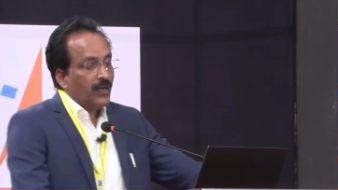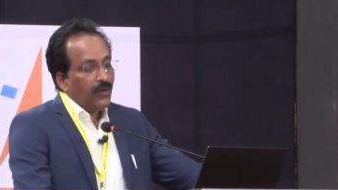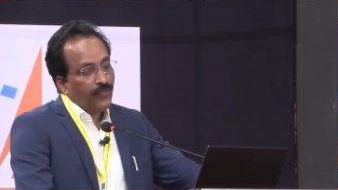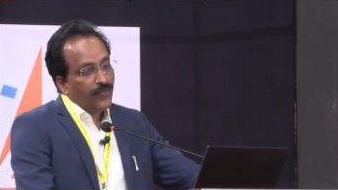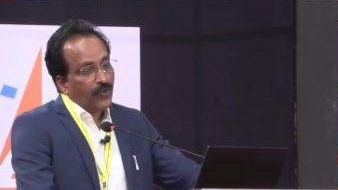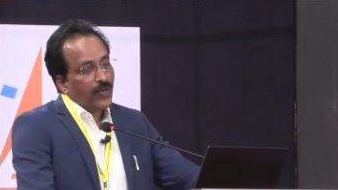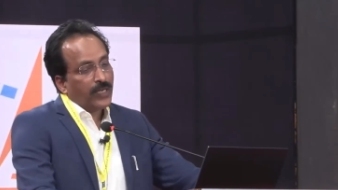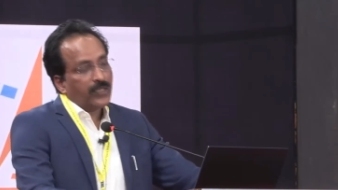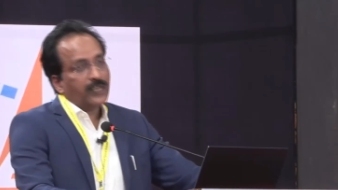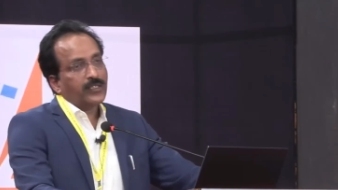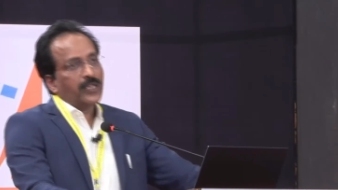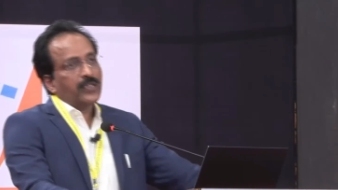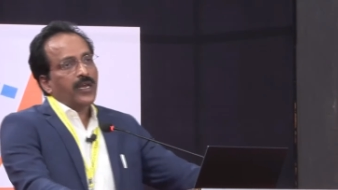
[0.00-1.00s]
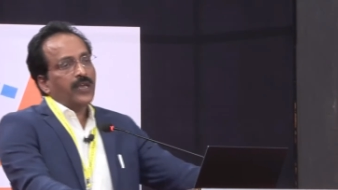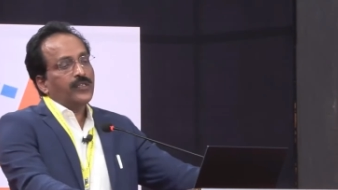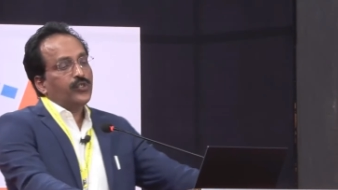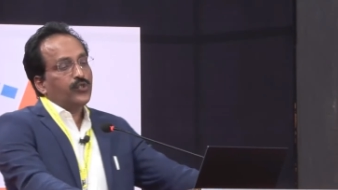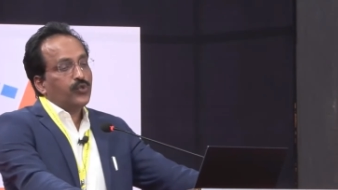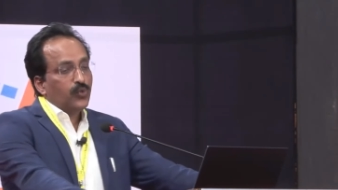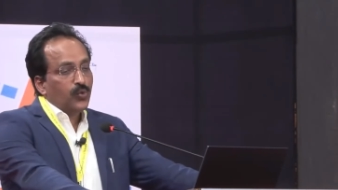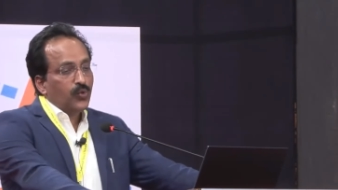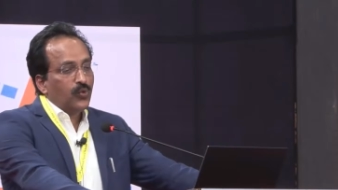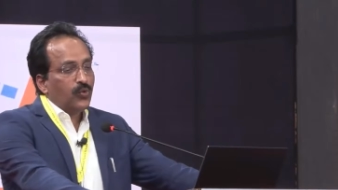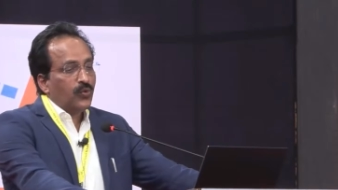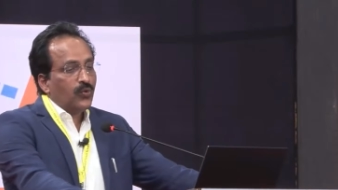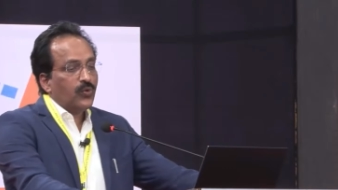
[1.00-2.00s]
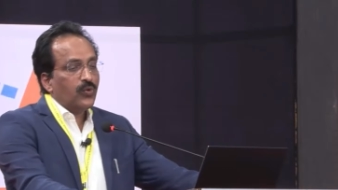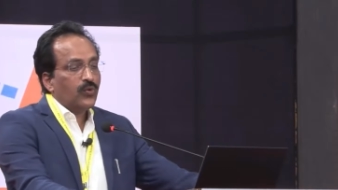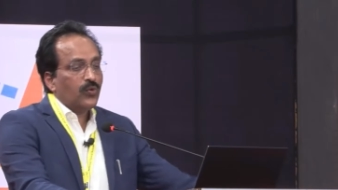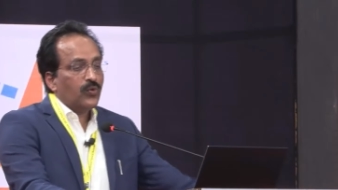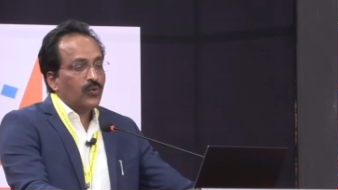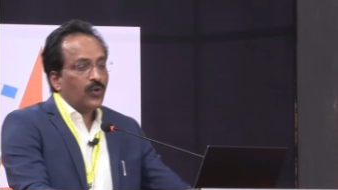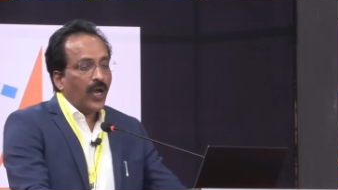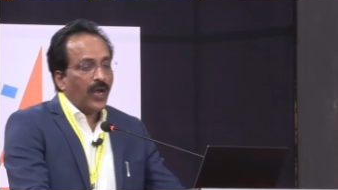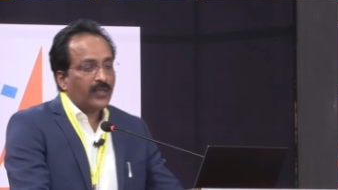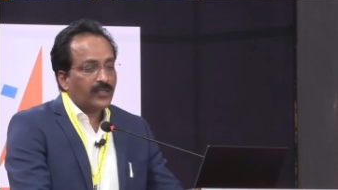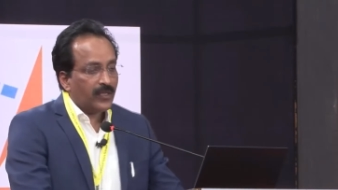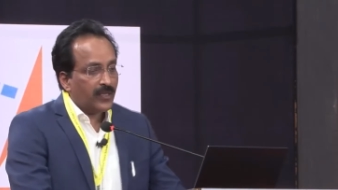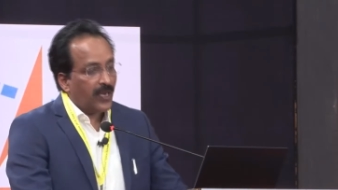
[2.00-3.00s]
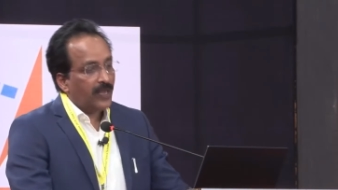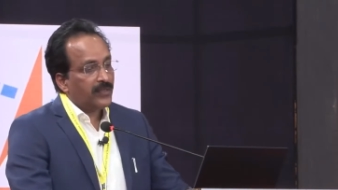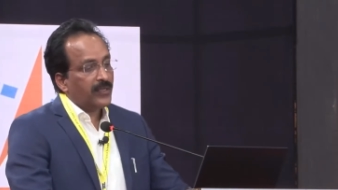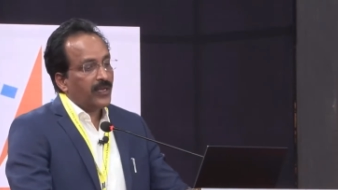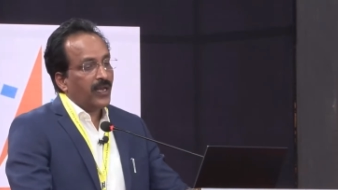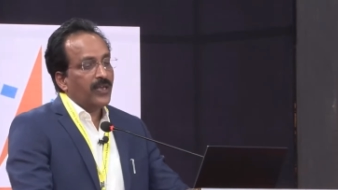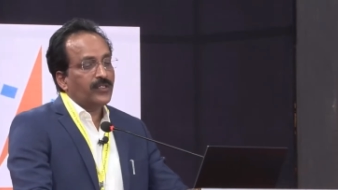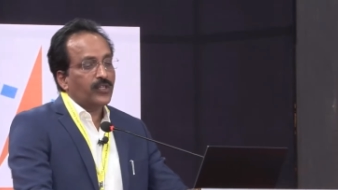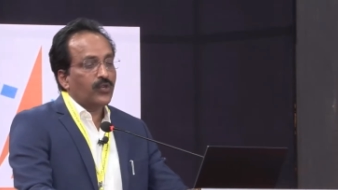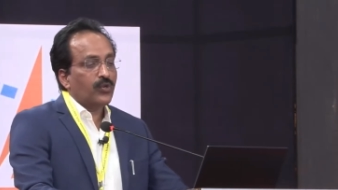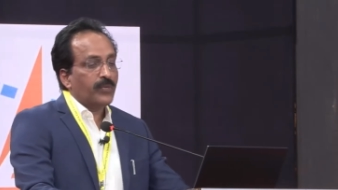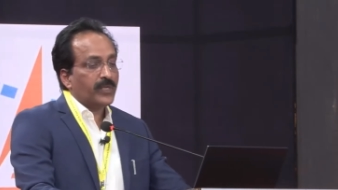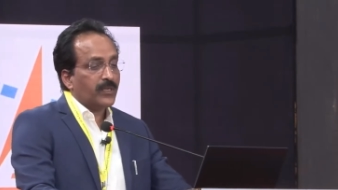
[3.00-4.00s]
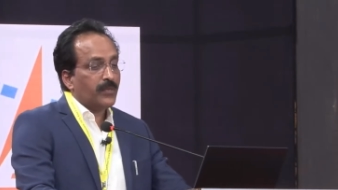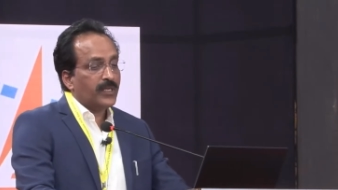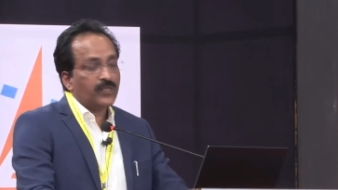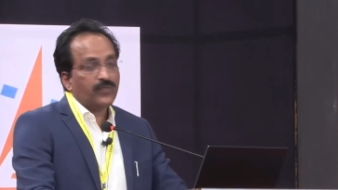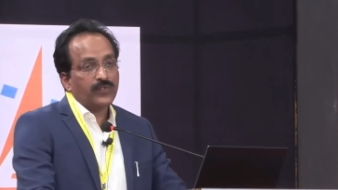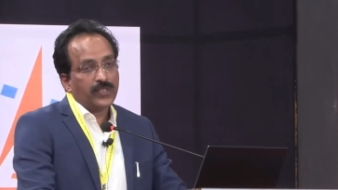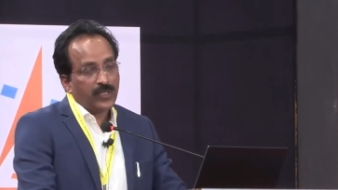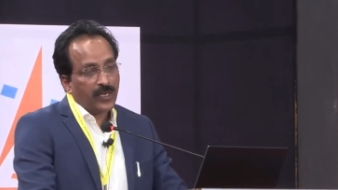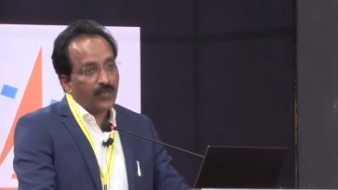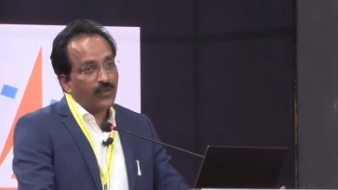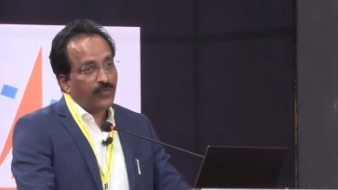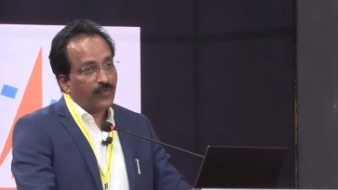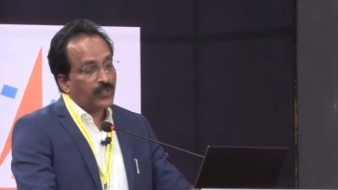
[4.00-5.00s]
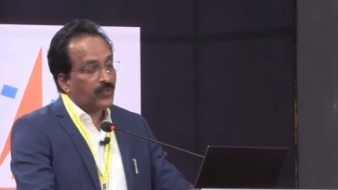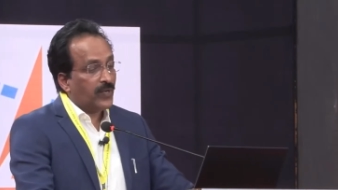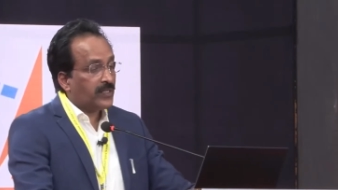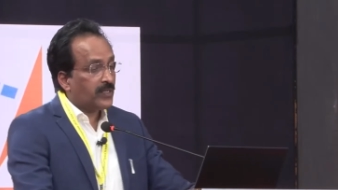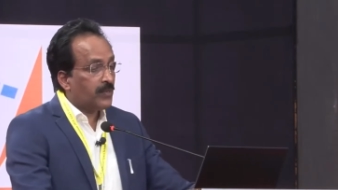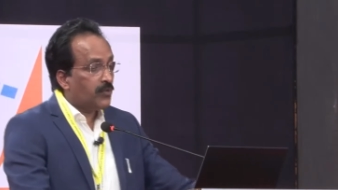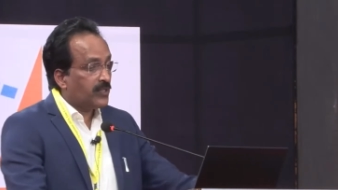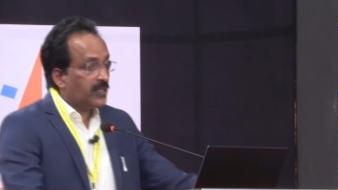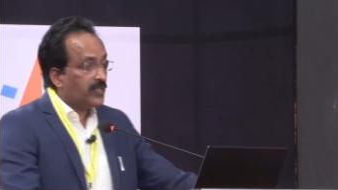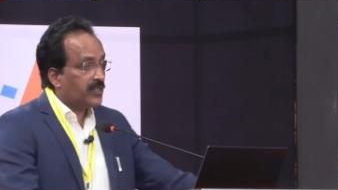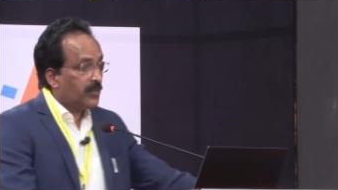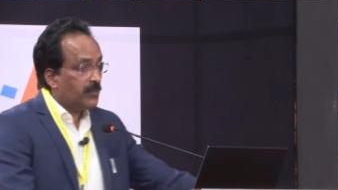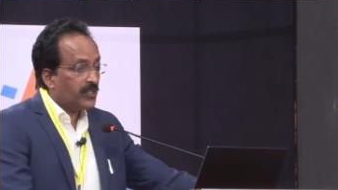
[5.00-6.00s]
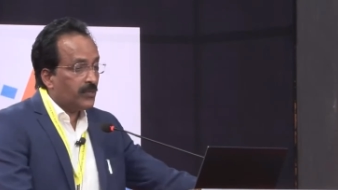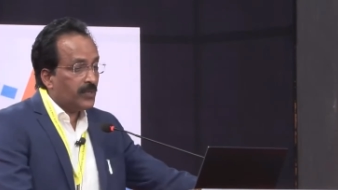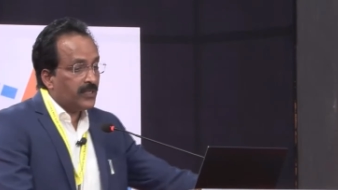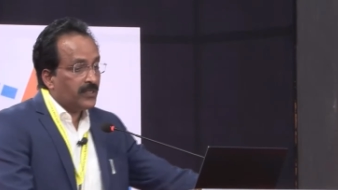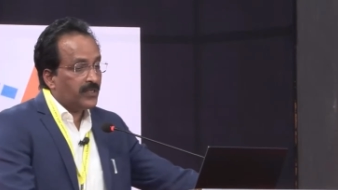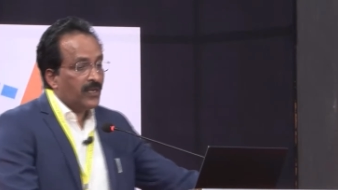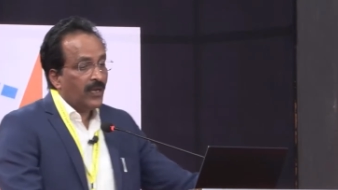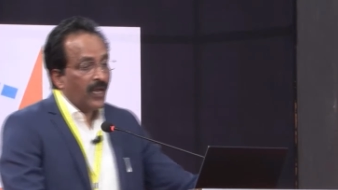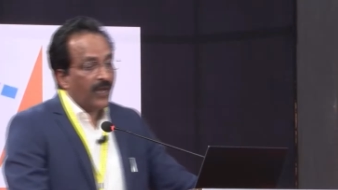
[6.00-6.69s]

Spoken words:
Now if you look at the Chandrayaan-2 and Chandrayaan-3 in situ measurements, which Chandrayaan-2 of course was remote sensing measurements,